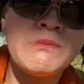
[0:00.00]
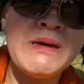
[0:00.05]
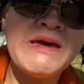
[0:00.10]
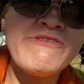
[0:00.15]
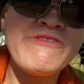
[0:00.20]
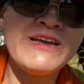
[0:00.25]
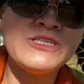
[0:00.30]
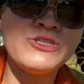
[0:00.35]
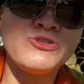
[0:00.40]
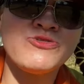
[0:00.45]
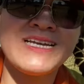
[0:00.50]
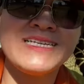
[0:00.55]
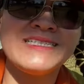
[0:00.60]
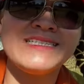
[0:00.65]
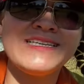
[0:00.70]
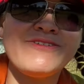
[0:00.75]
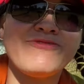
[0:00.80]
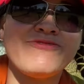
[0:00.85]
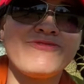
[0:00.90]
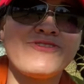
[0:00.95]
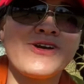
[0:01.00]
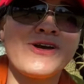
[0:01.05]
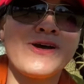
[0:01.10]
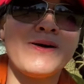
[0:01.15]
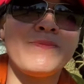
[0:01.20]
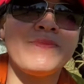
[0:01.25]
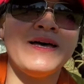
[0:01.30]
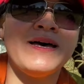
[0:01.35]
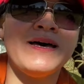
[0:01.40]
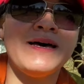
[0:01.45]
My friend Tracy
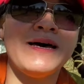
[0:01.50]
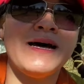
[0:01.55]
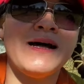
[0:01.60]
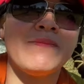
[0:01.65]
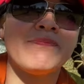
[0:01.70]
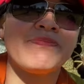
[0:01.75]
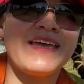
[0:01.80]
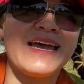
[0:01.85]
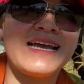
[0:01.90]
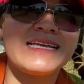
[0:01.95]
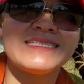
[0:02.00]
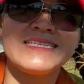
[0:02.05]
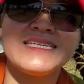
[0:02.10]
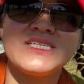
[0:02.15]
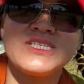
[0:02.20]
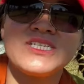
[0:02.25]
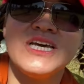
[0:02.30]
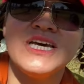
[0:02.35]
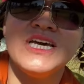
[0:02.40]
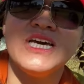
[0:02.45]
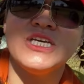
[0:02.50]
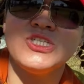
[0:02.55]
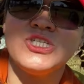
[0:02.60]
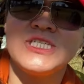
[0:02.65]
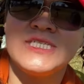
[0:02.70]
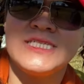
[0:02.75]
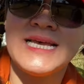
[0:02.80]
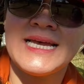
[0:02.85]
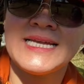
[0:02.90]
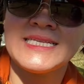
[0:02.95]
from Texas,
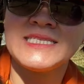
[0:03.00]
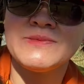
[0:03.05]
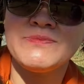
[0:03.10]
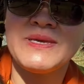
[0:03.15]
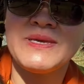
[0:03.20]
she sends